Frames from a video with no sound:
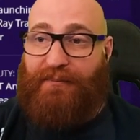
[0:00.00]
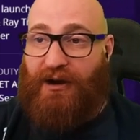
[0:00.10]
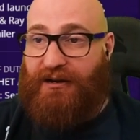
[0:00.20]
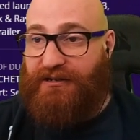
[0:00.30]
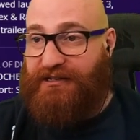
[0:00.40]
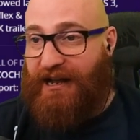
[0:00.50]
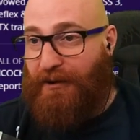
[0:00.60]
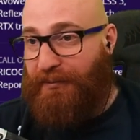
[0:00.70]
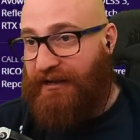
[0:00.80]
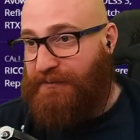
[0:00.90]
markers now
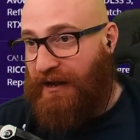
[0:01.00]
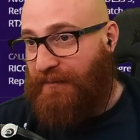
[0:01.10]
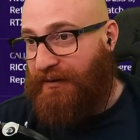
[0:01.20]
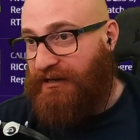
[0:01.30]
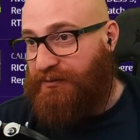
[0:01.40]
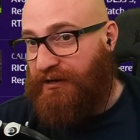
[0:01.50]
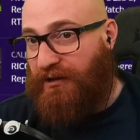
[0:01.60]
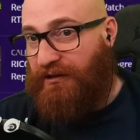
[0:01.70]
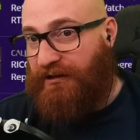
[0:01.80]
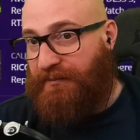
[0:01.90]
placed by Imperius will no
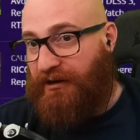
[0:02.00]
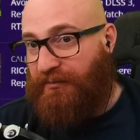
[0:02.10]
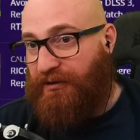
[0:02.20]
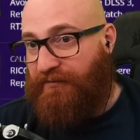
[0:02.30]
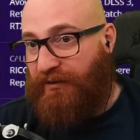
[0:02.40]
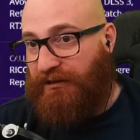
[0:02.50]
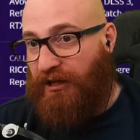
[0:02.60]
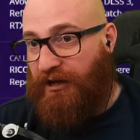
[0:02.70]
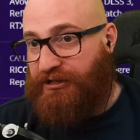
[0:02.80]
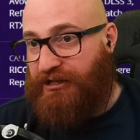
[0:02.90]
longer be removed when
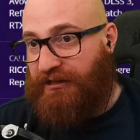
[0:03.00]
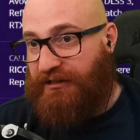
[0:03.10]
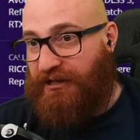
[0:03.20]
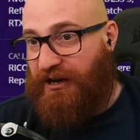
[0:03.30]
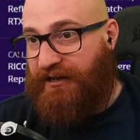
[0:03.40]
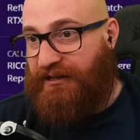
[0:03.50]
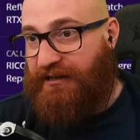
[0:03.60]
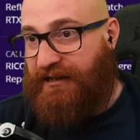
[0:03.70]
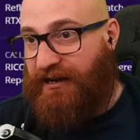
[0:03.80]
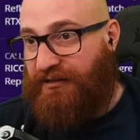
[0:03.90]
launching the target into the air.